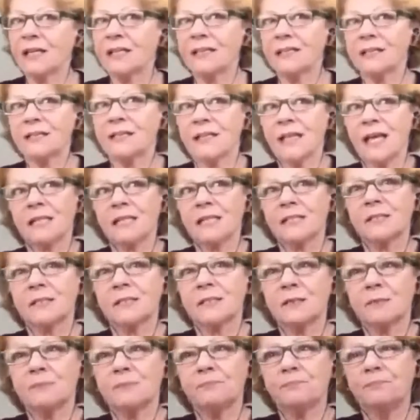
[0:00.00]
that's
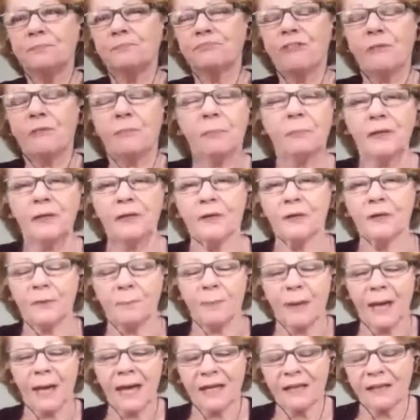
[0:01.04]
probably not a
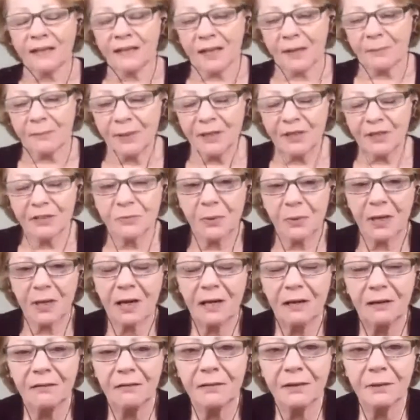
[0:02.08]
bad thing, because when I
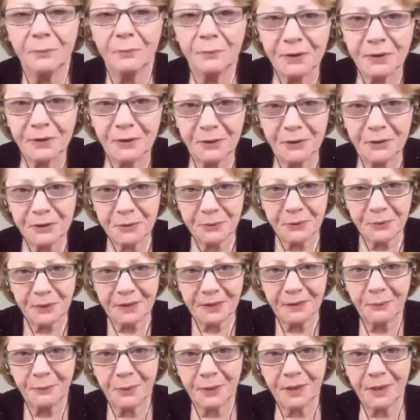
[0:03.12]
look at what you're doing, when
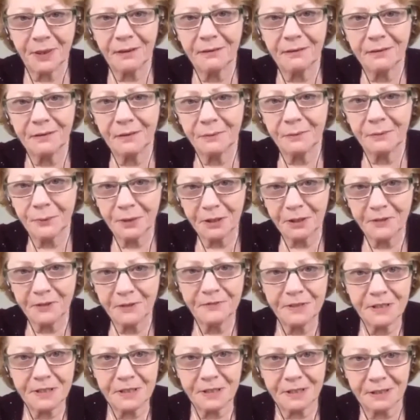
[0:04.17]
I look at what you've
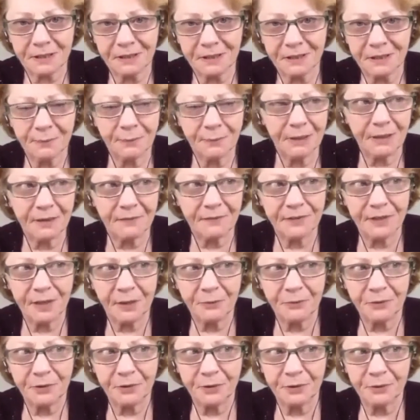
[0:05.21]
done, I mean, I've known
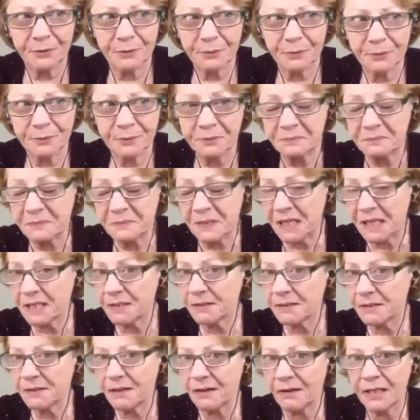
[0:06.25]
you 8,
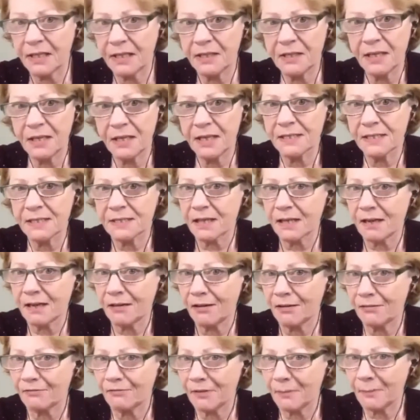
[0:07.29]
9 years, I can't
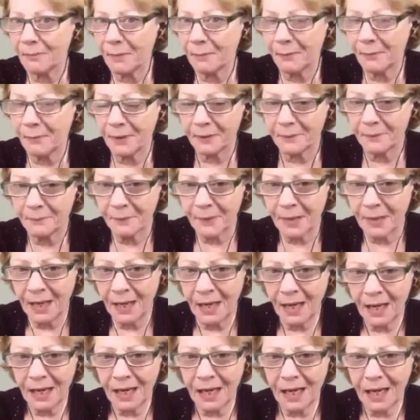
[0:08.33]
remember,
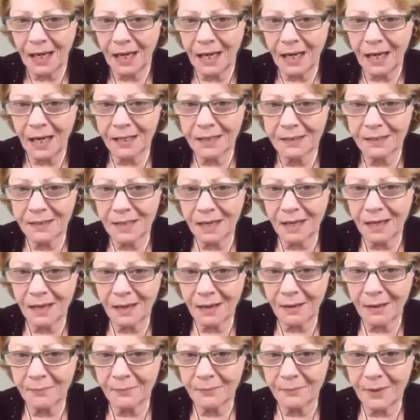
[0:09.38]
and
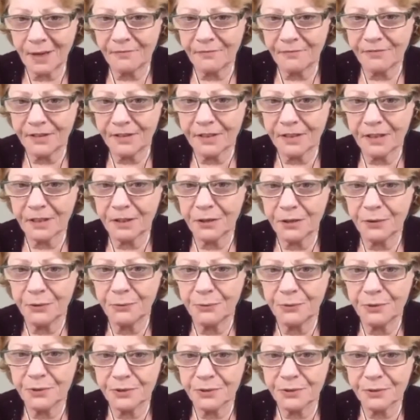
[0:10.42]
everything you
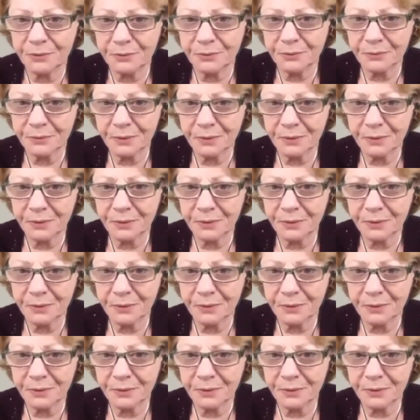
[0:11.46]
do